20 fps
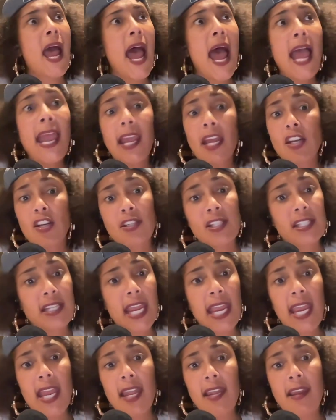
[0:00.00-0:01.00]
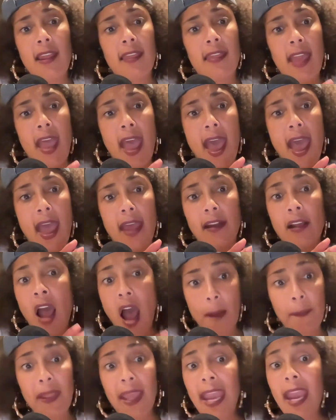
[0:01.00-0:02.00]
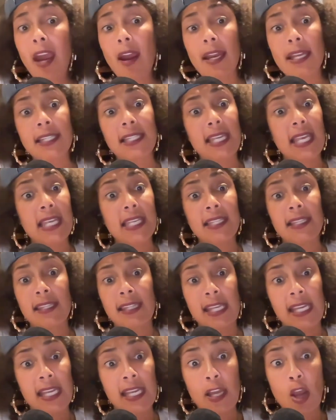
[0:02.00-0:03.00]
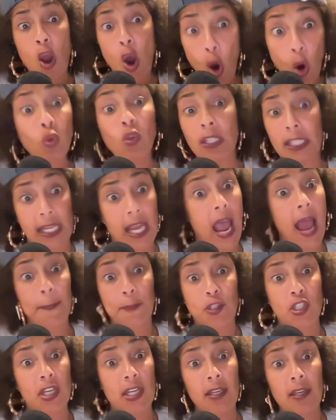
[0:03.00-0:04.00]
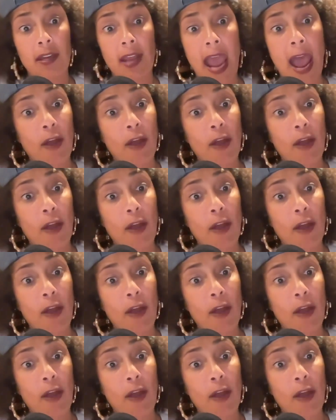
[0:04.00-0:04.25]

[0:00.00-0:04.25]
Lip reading: I understand that Kamala Harris is the only option